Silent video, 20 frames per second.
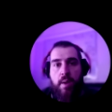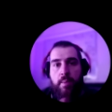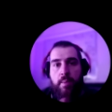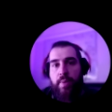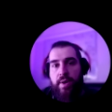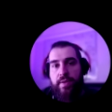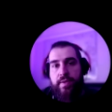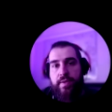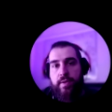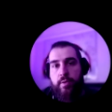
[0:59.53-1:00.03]

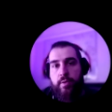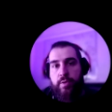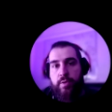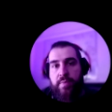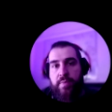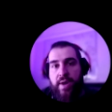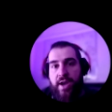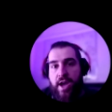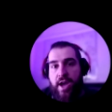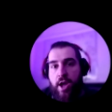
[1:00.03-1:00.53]
but
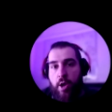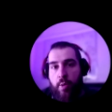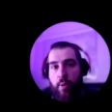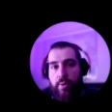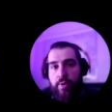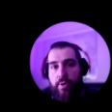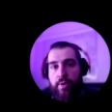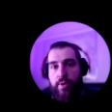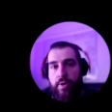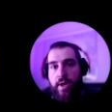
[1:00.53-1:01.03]
with my
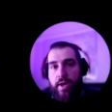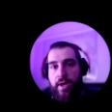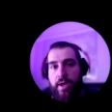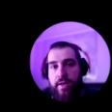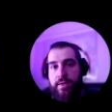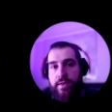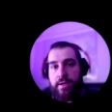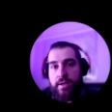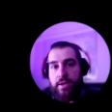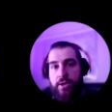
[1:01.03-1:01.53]
help
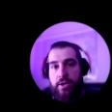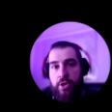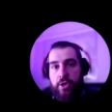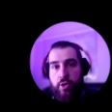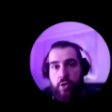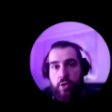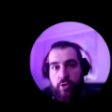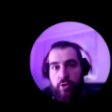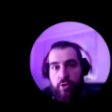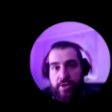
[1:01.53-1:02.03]
and
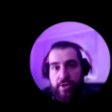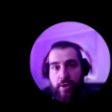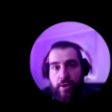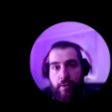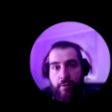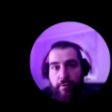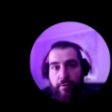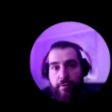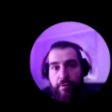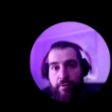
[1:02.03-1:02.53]

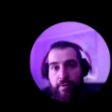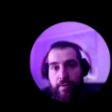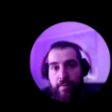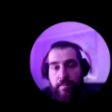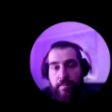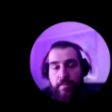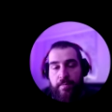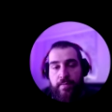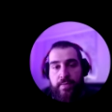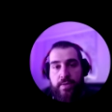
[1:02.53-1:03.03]
yourself,
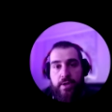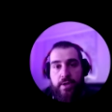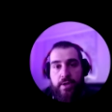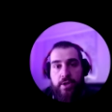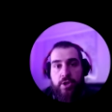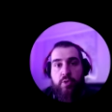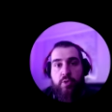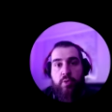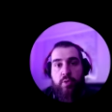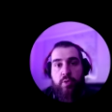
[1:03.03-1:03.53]

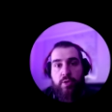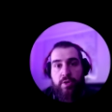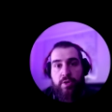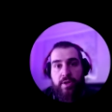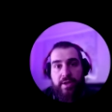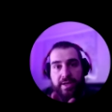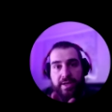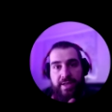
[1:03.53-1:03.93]
you will